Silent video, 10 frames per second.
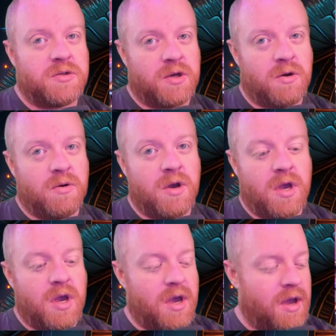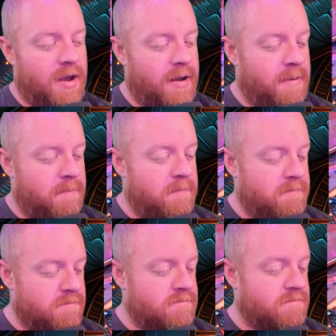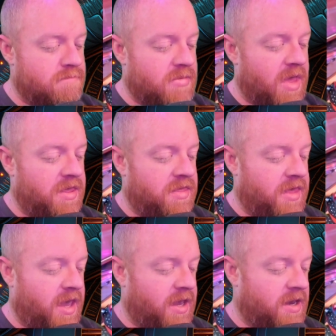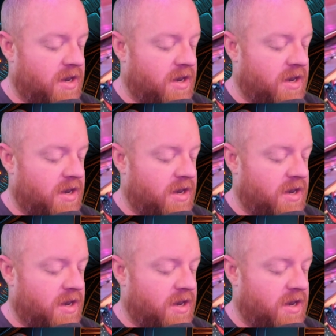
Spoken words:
So I think